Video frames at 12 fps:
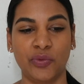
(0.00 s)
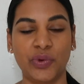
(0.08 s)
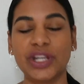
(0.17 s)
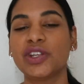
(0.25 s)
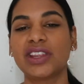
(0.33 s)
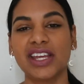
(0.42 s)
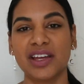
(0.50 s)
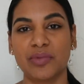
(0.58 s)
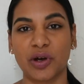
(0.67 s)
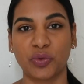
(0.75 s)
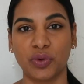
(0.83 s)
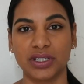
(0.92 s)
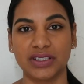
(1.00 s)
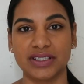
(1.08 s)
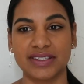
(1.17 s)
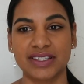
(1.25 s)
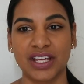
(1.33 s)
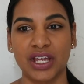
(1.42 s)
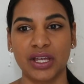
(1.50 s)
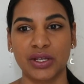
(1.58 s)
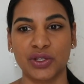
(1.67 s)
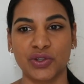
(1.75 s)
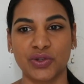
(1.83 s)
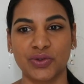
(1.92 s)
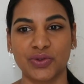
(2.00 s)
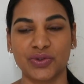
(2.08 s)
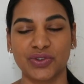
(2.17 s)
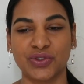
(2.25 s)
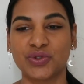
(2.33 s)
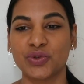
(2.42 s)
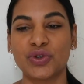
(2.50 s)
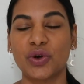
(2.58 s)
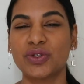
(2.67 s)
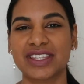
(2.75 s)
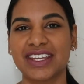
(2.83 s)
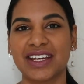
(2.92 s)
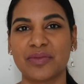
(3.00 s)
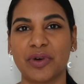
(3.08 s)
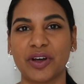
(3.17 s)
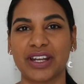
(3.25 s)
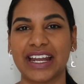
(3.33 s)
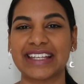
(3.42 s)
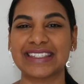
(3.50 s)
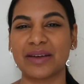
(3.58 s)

When you think about wills, you don't think about it as